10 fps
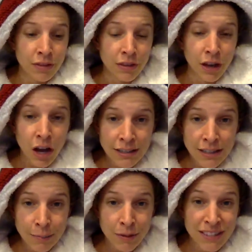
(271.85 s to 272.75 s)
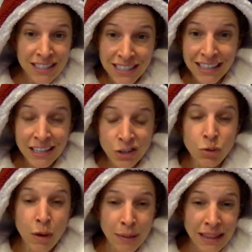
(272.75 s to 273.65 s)
The concept of sticking
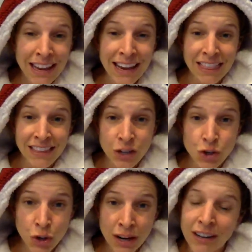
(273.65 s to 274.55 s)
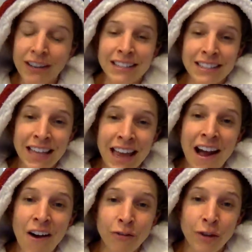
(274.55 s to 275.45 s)
to a plan that a trainer has set
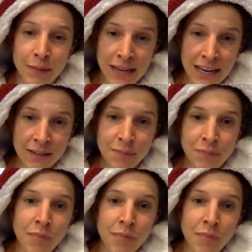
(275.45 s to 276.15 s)
out for me